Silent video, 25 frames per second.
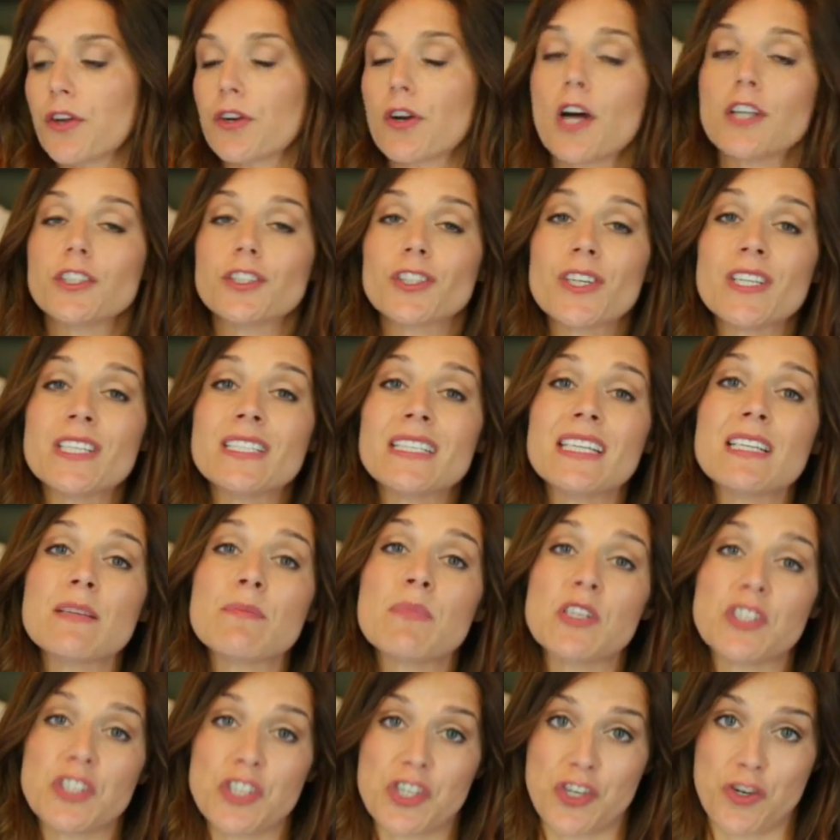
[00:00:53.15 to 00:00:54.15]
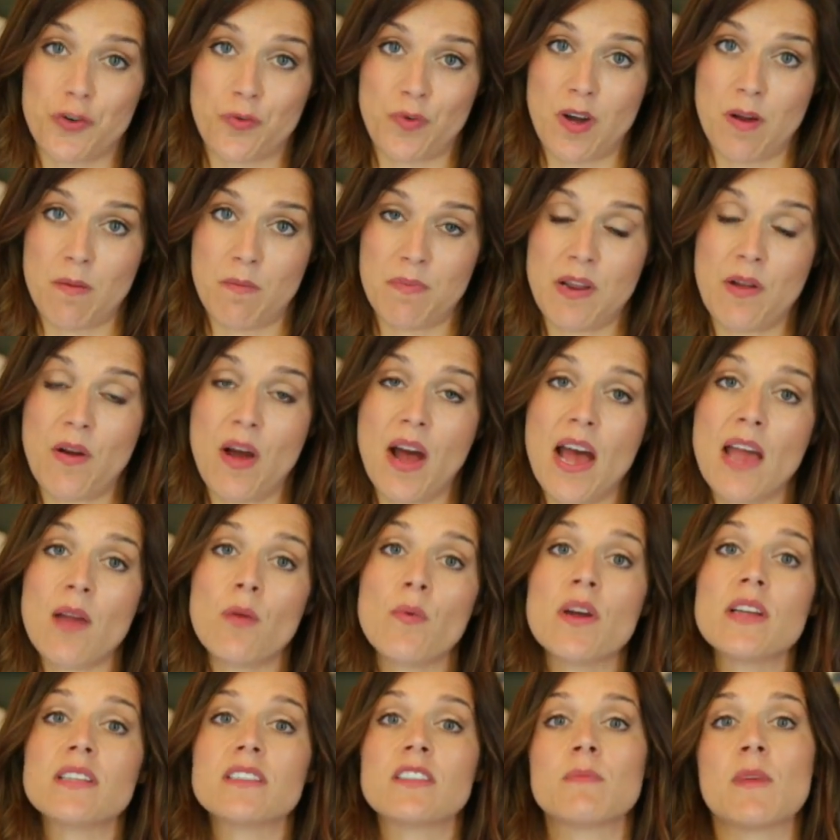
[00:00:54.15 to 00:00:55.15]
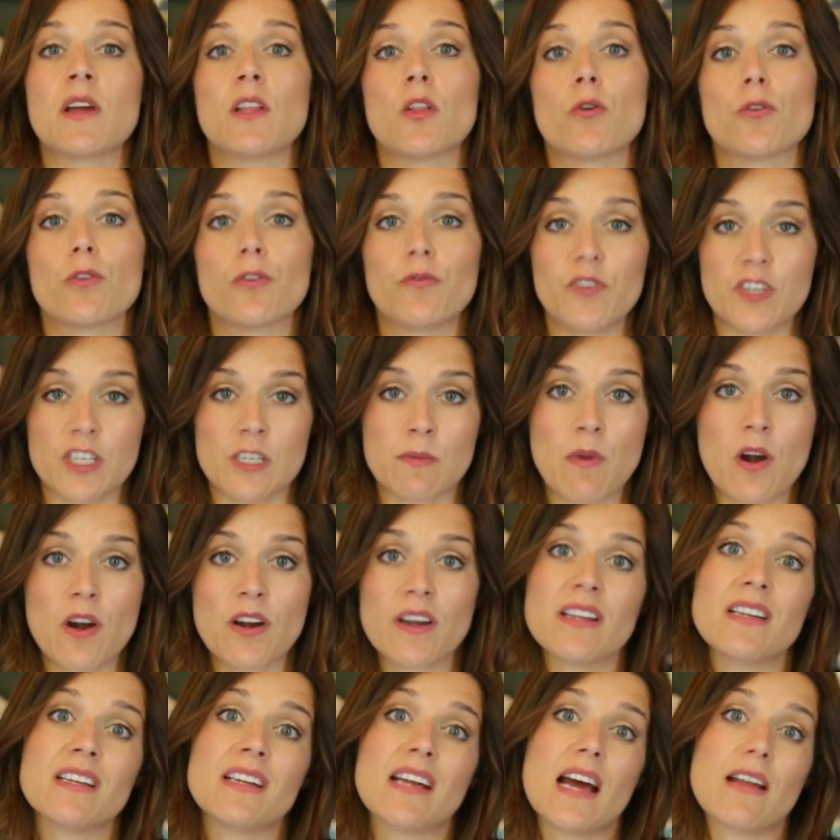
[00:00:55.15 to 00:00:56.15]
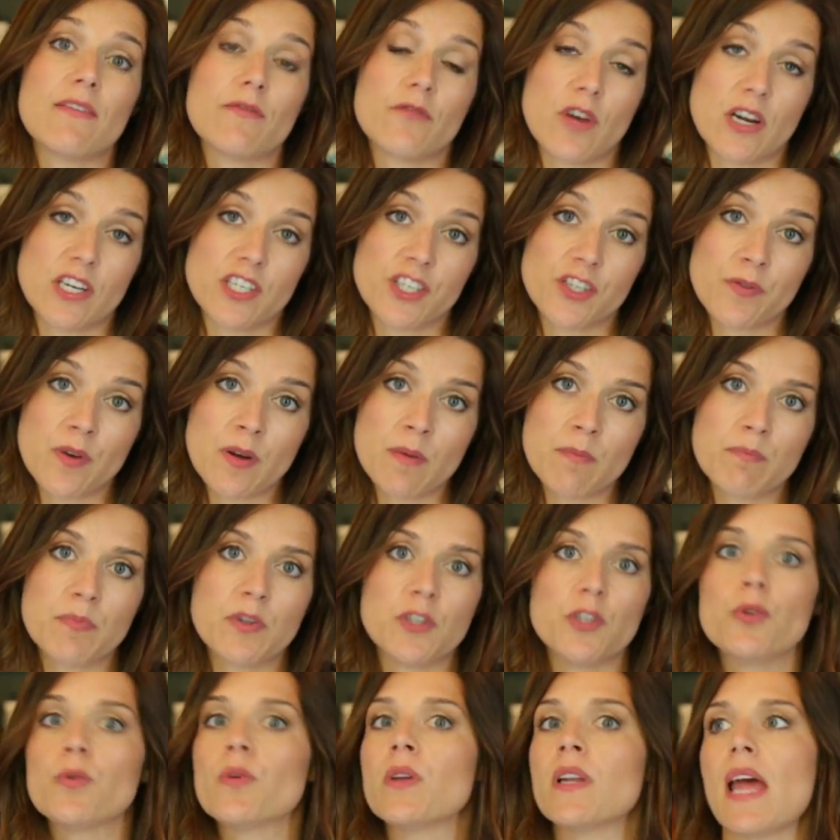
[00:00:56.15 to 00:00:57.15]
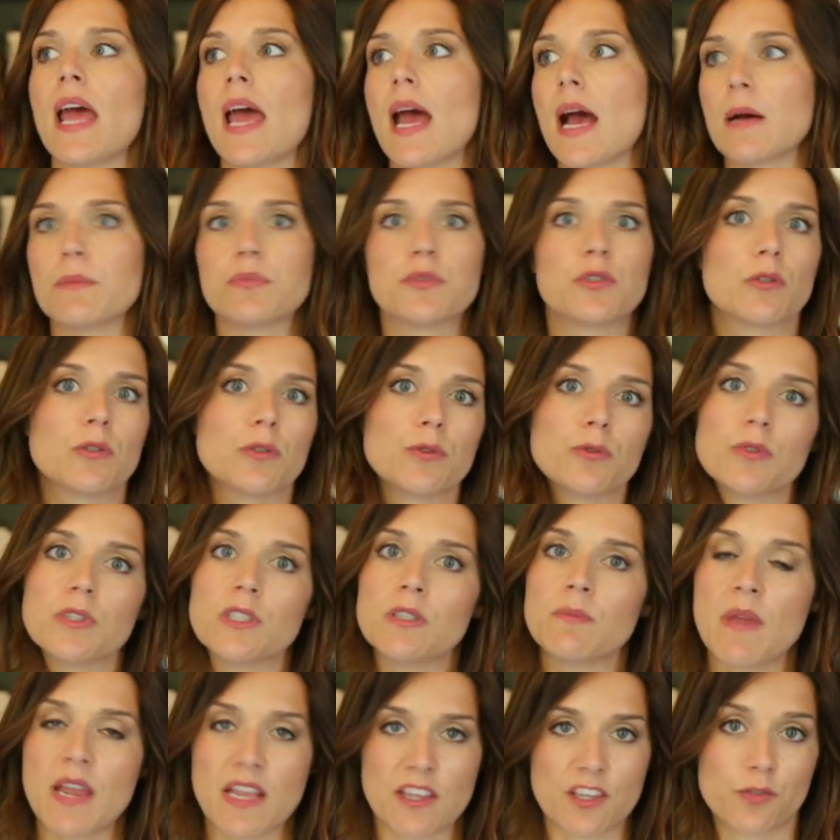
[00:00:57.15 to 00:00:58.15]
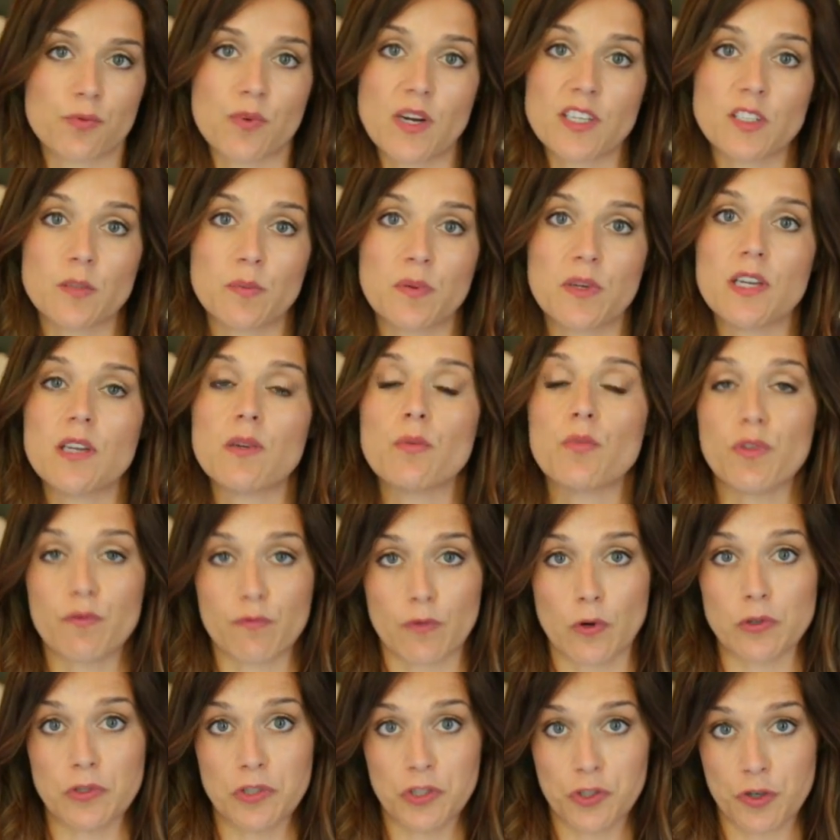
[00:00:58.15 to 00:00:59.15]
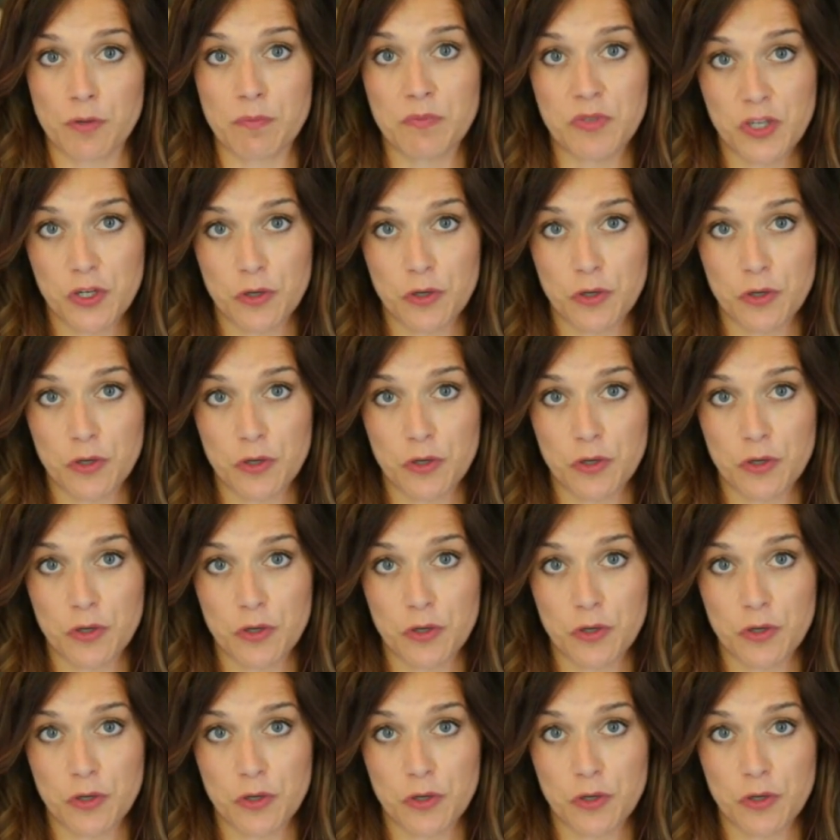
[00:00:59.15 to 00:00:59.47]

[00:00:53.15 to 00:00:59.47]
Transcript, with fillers: You're also gonna need a bunch of shrimp. Now I went to my local fish market and got fresh shrimp, but you can absolutely make this recipe with frozen shrimp